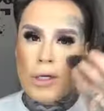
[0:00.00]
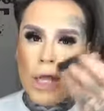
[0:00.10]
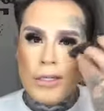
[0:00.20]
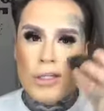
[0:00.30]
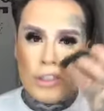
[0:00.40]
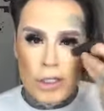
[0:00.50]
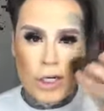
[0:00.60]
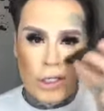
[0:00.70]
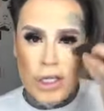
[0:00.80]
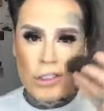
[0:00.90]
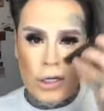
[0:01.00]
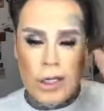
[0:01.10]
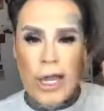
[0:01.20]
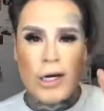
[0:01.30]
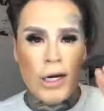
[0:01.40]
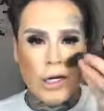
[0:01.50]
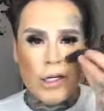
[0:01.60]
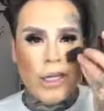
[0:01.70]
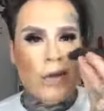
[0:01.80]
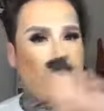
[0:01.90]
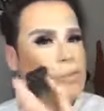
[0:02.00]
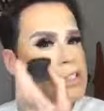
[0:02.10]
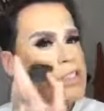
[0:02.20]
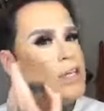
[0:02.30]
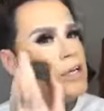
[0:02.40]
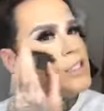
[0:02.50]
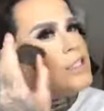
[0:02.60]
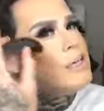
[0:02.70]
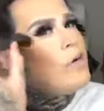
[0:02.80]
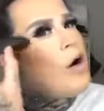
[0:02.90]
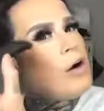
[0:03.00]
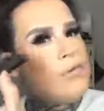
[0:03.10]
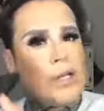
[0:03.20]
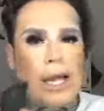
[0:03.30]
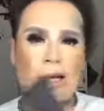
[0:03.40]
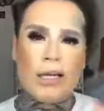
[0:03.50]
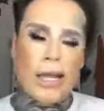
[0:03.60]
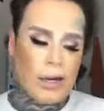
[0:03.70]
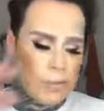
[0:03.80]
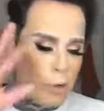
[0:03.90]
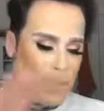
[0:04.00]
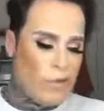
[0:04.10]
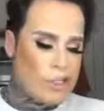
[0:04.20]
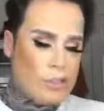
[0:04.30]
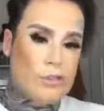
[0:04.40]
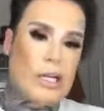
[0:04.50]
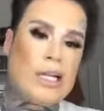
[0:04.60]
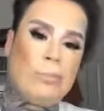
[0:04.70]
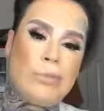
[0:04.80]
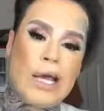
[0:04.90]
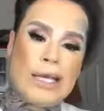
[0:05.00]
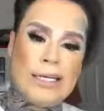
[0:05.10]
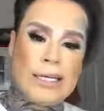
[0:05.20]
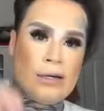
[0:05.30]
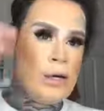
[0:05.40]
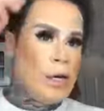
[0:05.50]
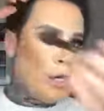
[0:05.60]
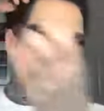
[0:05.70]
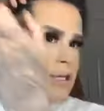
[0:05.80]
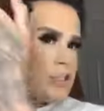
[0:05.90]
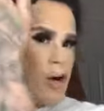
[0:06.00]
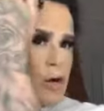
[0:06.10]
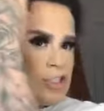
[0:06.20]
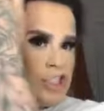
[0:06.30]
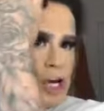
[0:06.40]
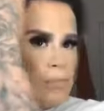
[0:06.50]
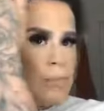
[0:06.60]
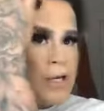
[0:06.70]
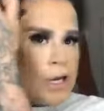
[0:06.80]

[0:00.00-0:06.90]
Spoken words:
Like, there's a good thing from Steve Harvey, like a motivational clip that he did, and it's called Jump.